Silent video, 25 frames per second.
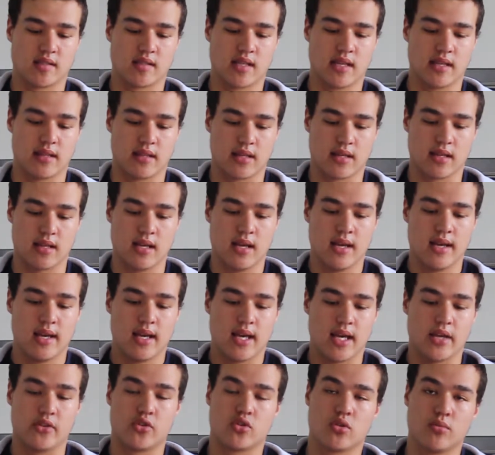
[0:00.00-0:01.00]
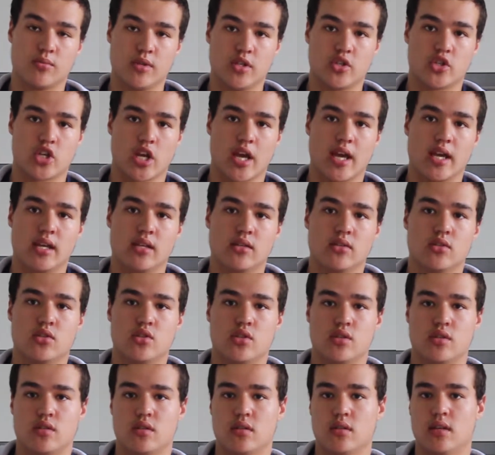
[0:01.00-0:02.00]
say that it should be
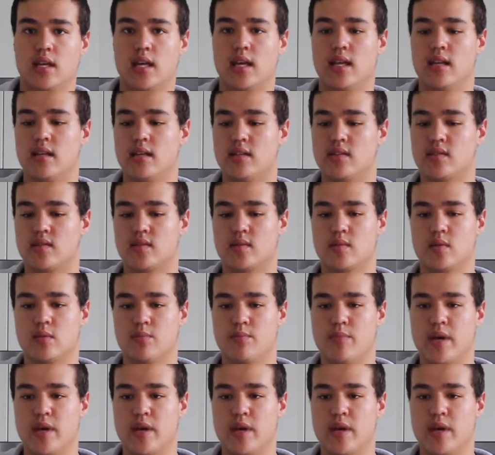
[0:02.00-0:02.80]
changed and it's